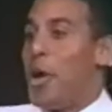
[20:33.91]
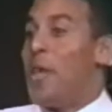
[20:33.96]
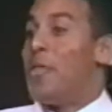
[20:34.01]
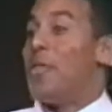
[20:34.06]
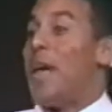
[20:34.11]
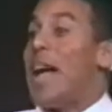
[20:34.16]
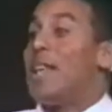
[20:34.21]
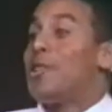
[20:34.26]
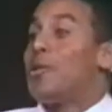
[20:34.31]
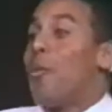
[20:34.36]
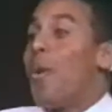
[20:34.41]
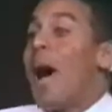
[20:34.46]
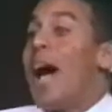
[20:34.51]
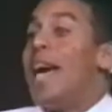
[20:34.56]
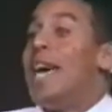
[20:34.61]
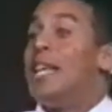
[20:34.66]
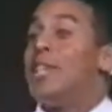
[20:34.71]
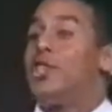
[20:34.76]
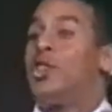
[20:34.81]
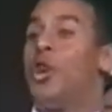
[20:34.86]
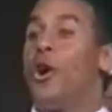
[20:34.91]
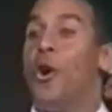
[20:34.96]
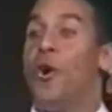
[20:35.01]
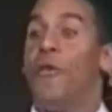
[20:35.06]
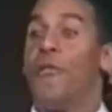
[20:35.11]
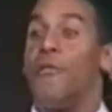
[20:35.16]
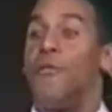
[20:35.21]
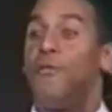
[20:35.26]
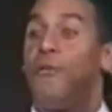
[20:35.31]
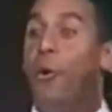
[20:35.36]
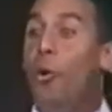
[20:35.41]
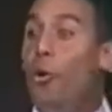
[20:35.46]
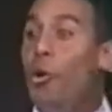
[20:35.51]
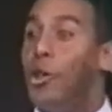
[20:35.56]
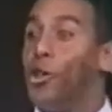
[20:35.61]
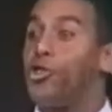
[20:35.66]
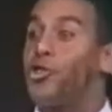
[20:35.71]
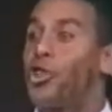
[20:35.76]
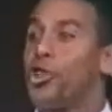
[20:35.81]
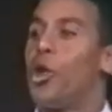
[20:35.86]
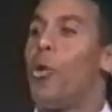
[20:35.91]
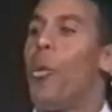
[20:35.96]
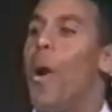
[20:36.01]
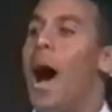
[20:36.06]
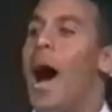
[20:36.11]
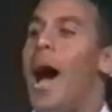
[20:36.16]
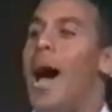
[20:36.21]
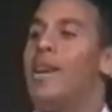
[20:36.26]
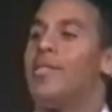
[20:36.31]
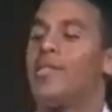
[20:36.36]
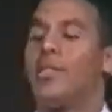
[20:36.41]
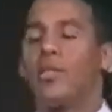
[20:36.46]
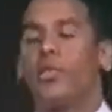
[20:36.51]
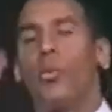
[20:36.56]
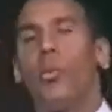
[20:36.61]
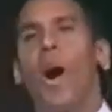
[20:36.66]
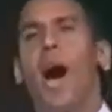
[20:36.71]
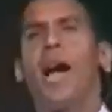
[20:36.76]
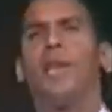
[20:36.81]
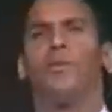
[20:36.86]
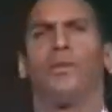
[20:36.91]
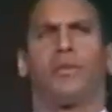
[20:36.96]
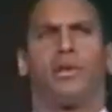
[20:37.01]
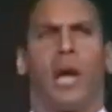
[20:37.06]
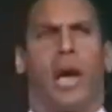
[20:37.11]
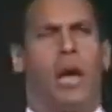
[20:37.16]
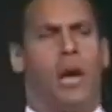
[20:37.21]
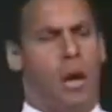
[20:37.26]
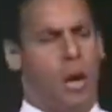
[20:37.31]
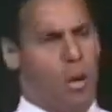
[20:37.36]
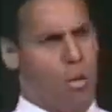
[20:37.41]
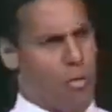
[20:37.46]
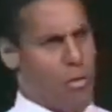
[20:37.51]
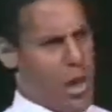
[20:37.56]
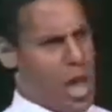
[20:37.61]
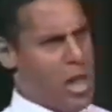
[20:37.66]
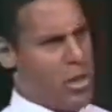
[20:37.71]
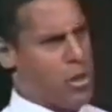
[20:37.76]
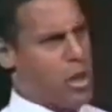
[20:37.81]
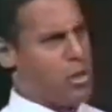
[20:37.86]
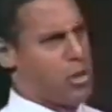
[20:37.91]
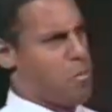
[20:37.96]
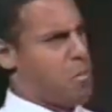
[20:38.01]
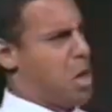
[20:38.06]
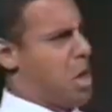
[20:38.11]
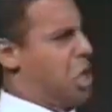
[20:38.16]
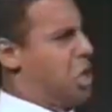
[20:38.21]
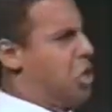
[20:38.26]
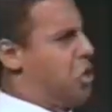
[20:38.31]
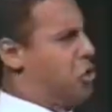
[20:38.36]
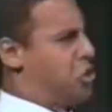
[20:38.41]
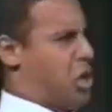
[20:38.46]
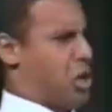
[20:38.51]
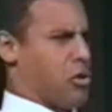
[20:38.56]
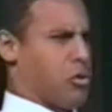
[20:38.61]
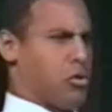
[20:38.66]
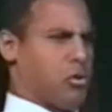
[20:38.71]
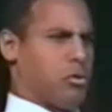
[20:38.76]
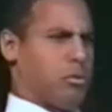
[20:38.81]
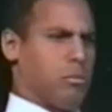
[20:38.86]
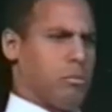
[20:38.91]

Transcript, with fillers: That's why it's foolish to the wise, because the wise would say, well, that doesn't make any sense.